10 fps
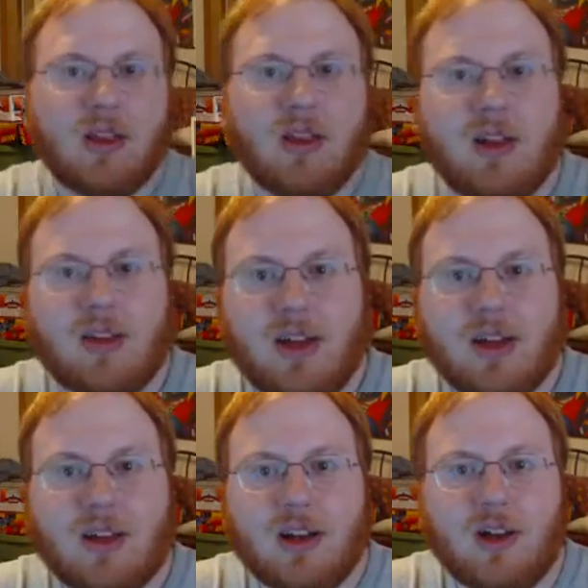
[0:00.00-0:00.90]
So that's
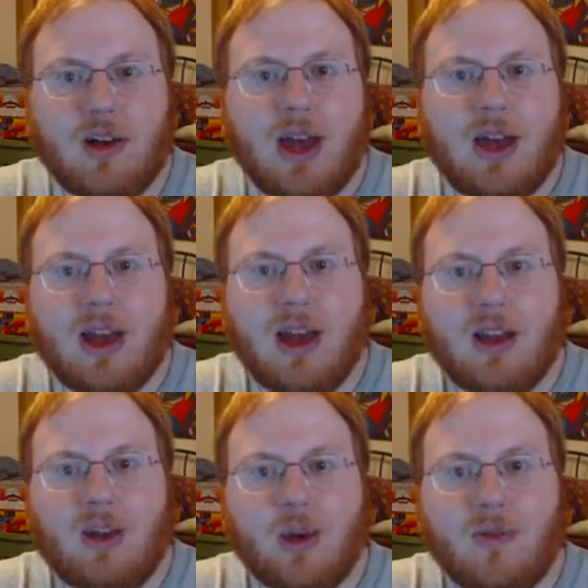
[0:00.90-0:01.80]
going to go ahead and
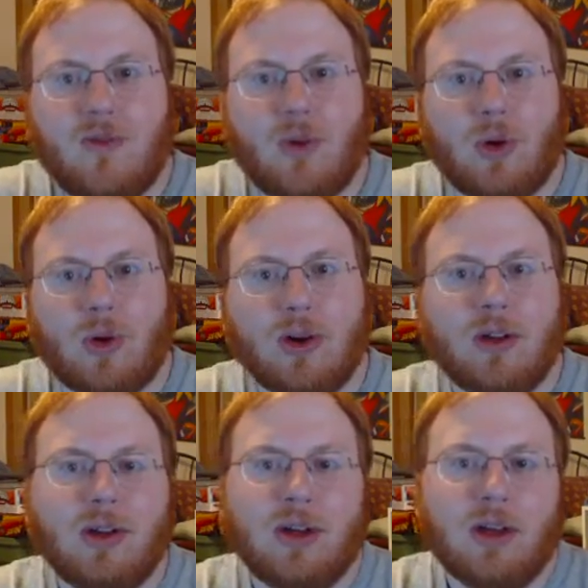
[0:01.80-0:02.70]
do it for
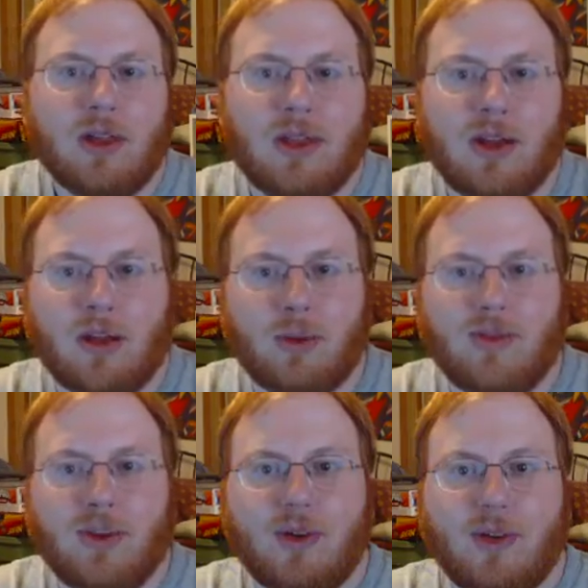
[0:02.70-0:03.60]
the
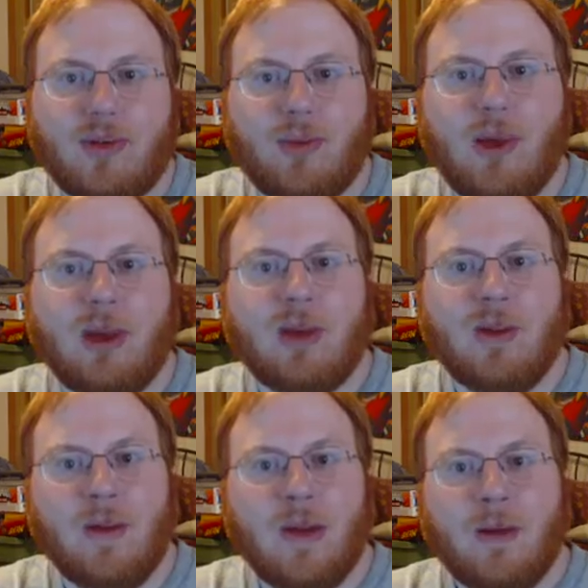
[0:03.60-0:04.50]
review this week.
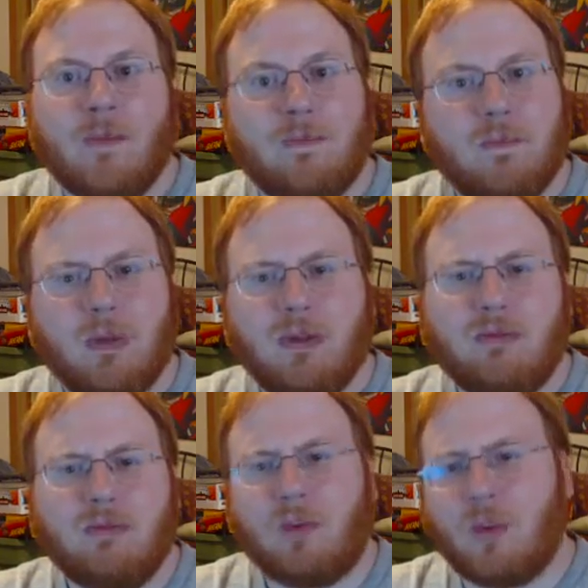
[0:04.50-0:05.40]

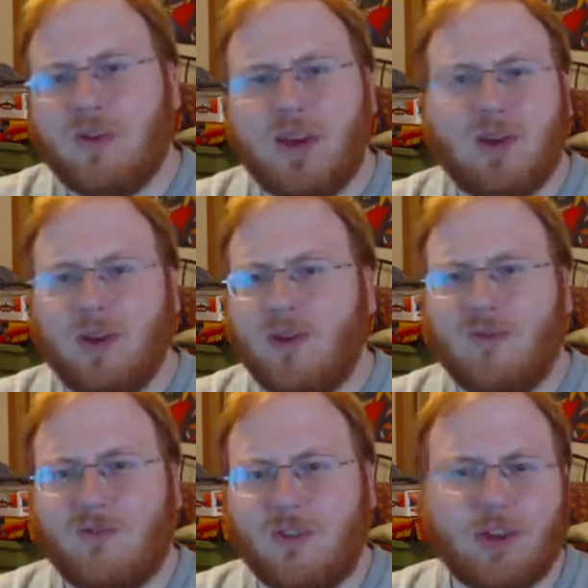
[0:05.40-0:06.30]
Review,
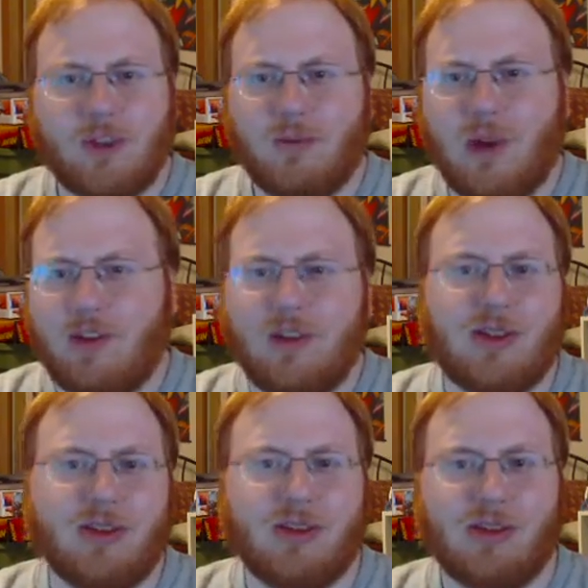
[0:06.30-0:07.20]
first
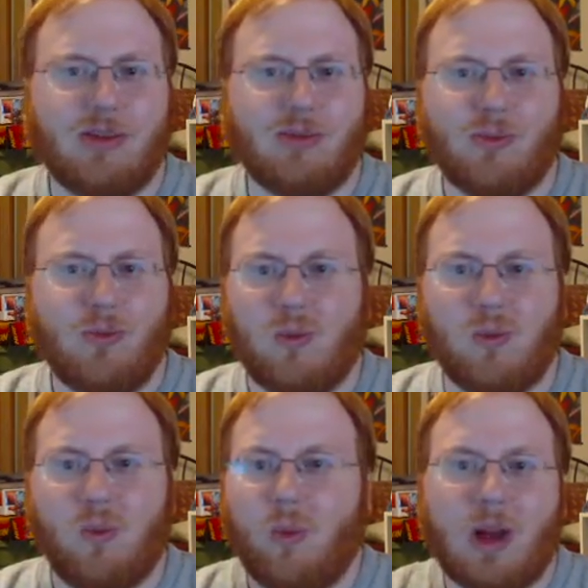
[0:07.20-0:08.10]
impressions,
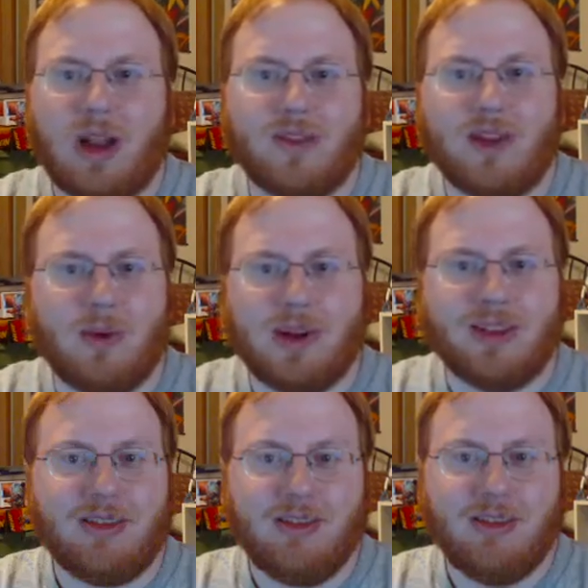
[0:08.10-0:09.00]
whatever you want
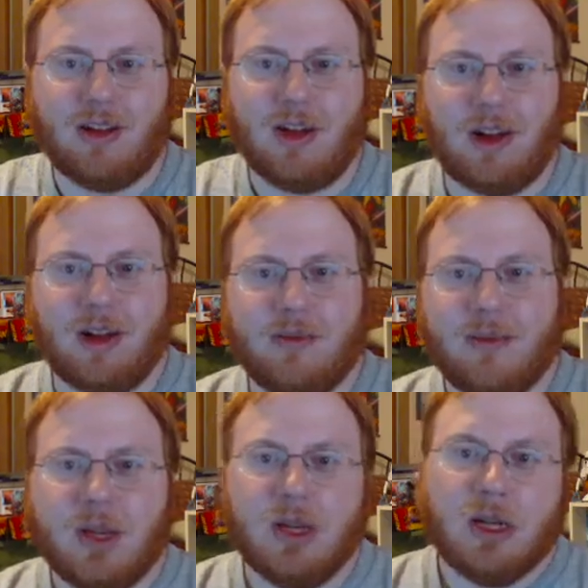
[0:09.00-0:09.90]
to call it.
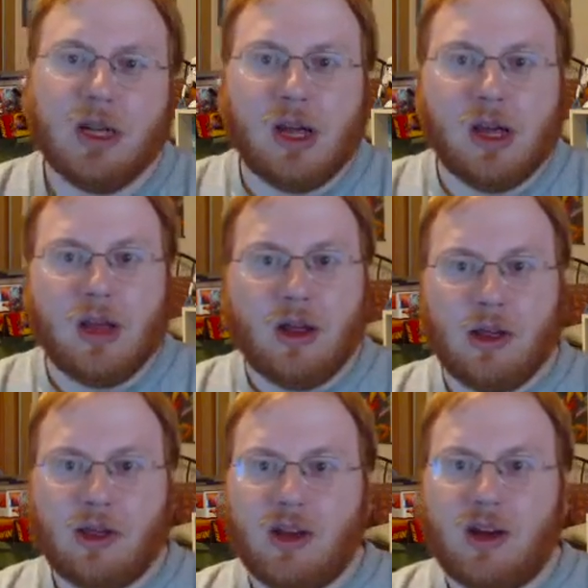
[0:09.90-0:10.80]

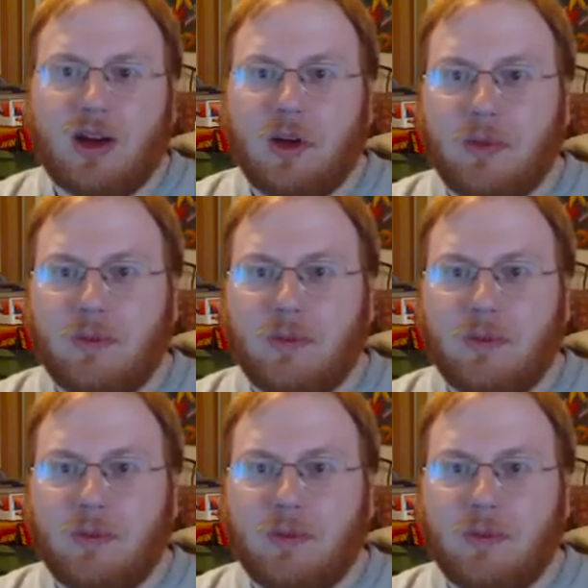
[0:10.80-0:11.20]
So,